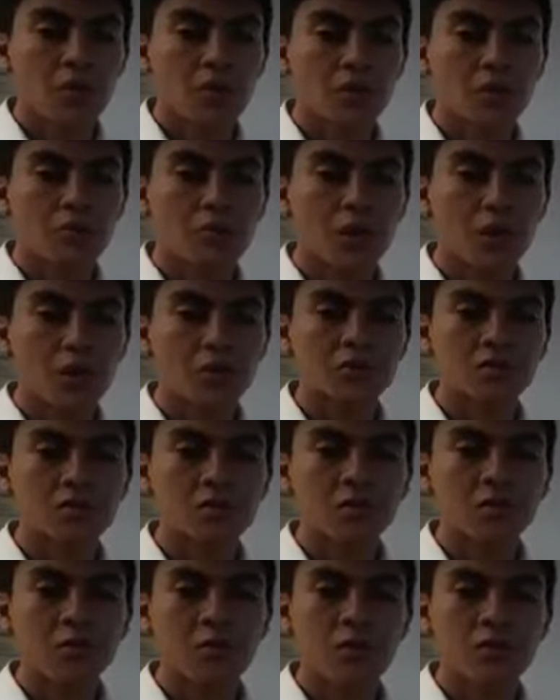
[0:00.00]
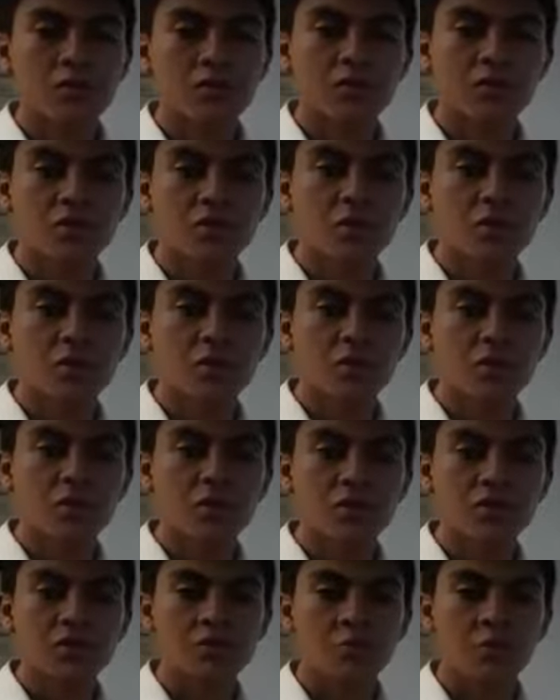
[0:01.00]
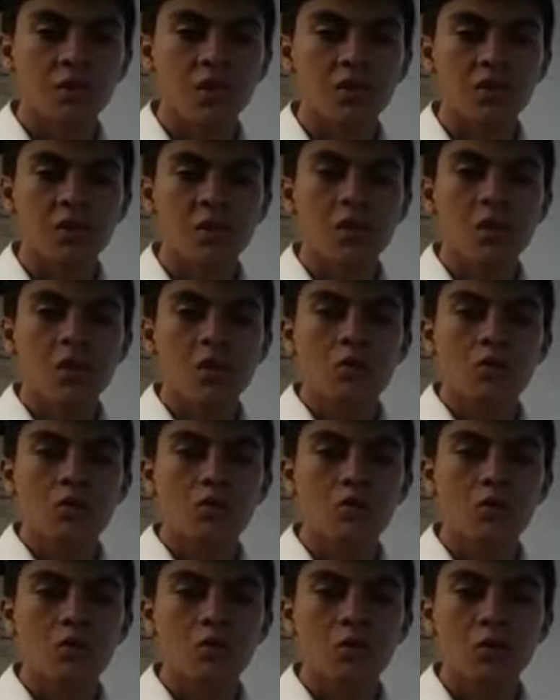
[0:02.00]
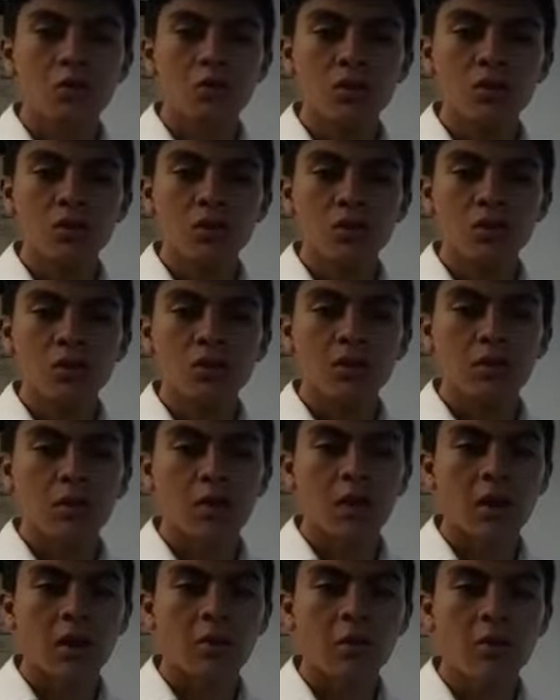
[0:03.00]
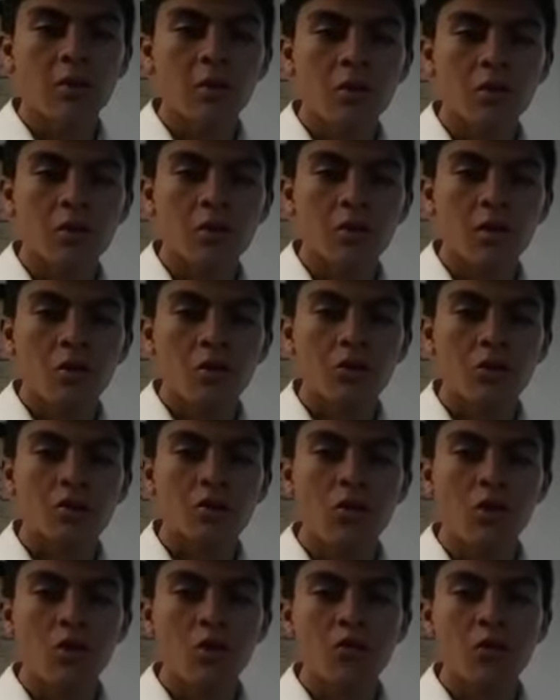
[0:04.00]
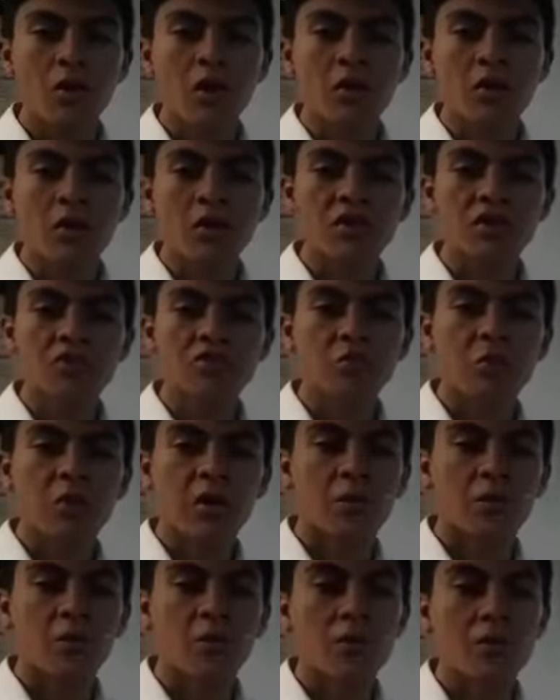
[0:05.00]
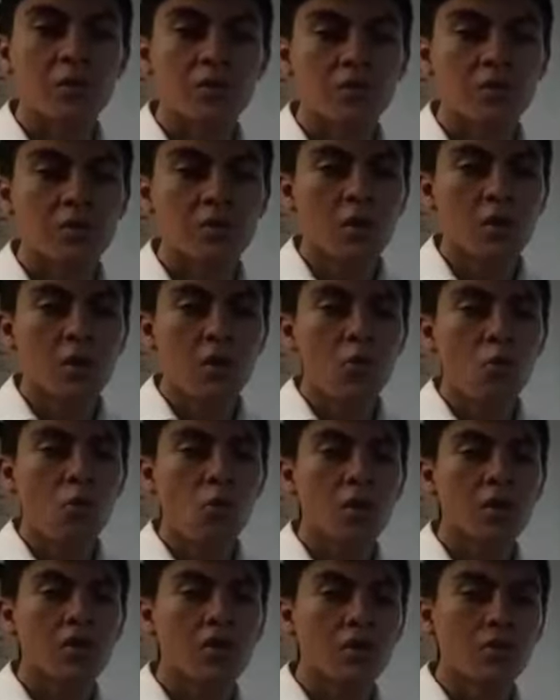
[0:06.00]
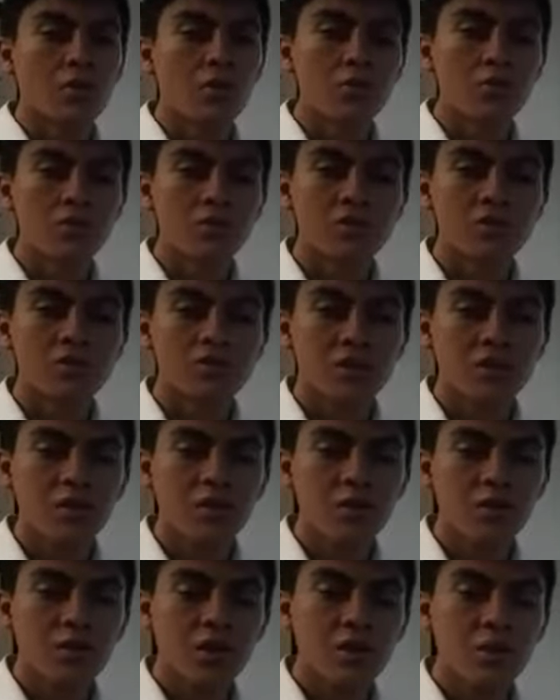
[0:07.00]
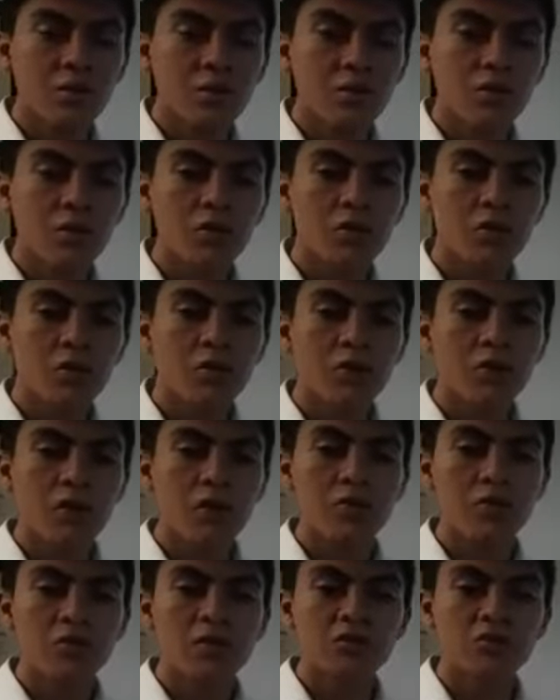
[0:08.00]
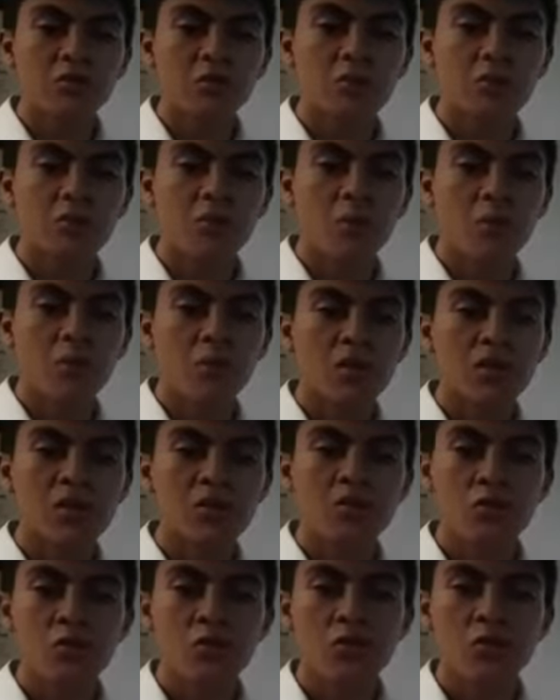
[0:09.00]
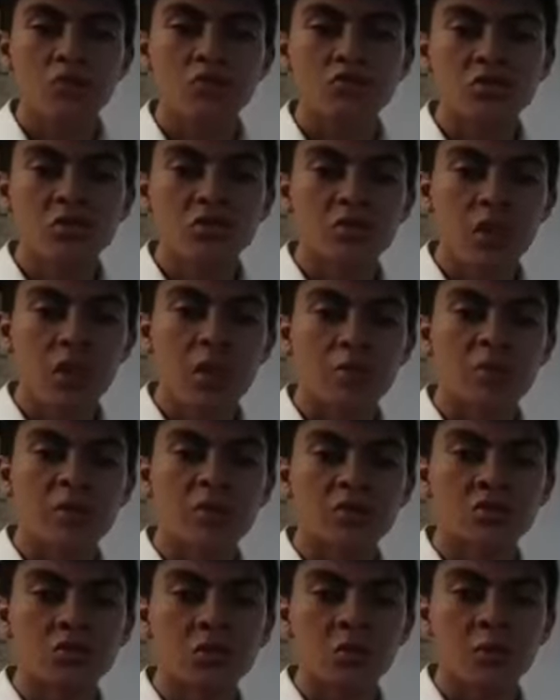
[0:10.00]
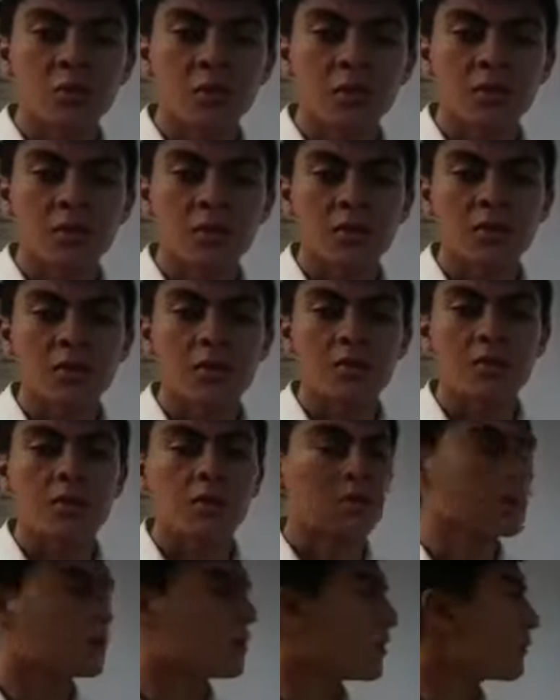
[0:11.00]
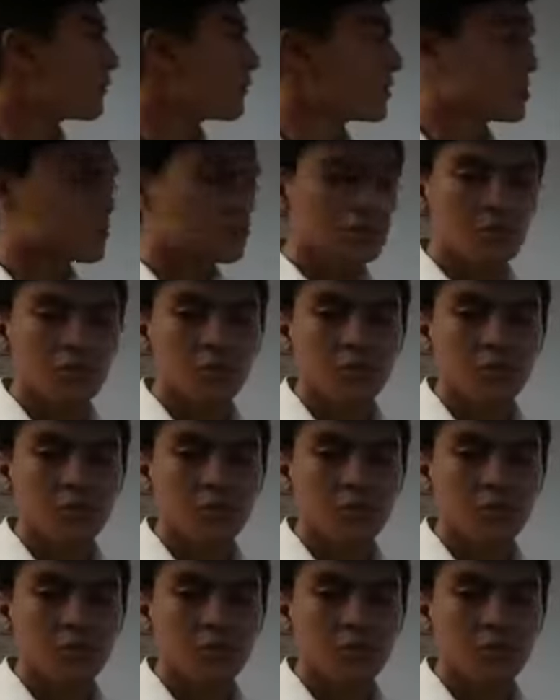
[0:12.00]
The fibers reinforced concrete spin ductibly behavior without any spin burden, while the concrete cylinder without fibers was completely crushed and shown in the first